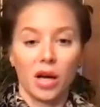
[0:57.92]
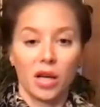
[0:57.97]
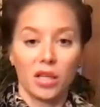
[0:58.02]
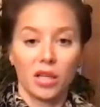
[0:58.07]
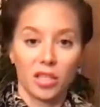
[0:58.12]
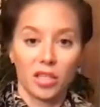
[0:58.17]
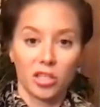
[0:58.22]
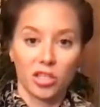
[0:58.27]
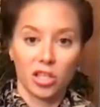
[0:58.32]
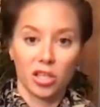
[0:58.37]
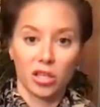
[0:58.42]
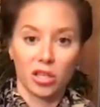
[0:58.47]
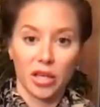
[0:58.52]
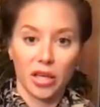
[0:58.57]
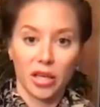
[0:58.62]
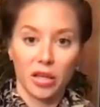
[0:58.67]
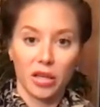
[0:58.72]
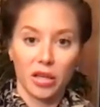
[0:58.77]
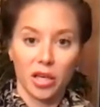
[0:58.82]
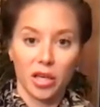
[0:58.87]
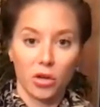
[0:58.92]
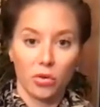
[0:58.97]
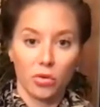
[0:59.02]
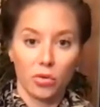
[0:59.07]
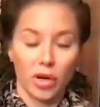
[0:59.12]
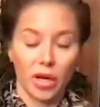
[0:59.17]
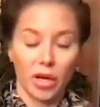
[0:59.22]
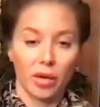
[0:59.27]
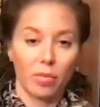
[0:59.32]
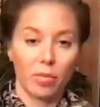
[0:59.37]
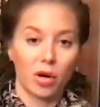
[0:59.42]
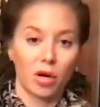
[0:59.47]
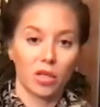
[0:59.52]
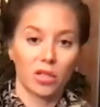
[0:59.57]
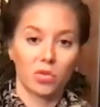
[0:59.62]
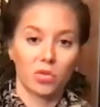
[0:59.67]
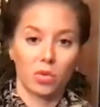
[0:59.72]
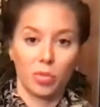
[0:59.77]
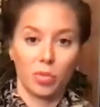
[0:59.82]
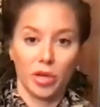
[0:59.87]
Additionally, the Q&A
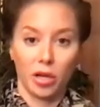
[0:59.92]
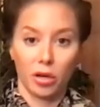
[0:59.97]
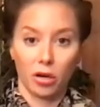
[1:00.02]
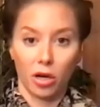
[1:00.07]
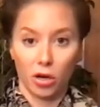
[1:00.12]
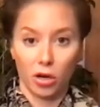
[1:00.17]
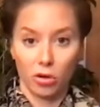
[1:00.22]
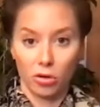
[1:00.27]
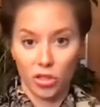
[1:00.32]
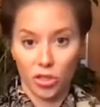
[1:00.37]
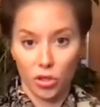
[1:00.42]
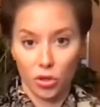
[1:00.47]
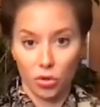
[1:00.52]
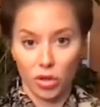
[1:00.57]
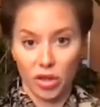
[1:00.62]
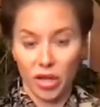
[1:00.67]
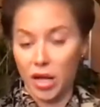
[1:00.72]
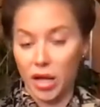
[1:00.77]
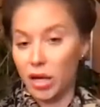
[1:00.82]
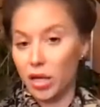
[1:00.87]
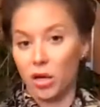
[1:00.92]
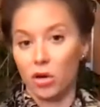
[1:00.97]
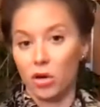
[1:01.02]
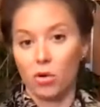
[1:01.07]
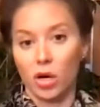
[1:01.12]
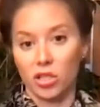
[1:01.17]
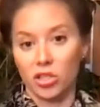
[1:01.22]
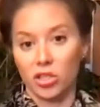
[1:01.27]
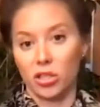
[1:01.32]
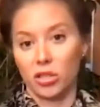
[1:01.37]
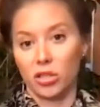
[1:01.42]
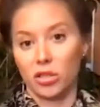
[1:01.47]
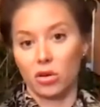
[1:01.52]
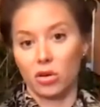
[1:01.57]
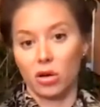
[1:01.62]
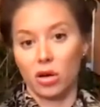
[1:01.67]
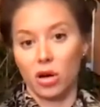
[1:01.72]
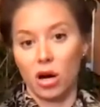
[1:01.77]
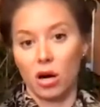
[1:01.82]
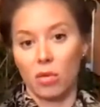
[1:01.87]
box will be your go-to with any questions or
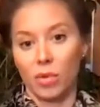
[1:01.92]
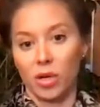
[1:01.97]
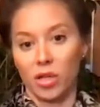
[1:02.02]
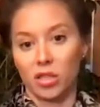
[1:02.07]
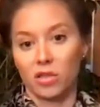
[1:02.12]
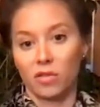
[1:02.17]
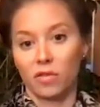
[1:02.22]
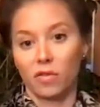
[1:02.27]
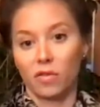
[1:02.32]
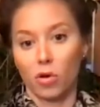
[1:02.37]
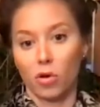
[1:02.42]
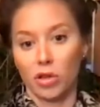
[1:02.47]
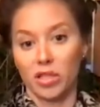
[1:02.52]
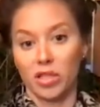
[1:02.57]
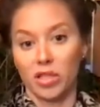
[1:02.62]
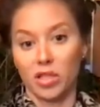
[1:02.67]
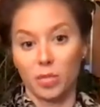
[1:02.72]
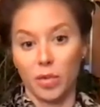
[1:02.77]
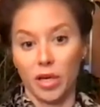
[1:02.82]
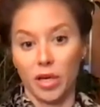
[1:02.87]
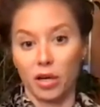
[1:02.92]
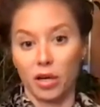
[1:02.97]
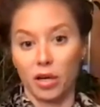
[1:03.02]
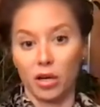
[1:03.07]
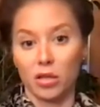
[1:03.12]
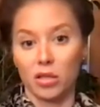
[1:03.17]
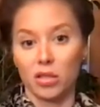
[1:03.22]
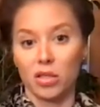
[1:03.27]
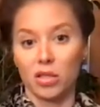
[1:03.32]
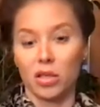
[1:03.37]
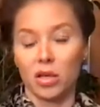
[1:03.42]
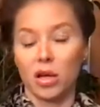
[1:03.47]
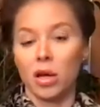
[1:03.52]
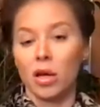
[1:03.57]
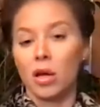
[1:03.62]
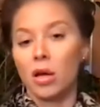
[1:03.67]
comments for the speakers.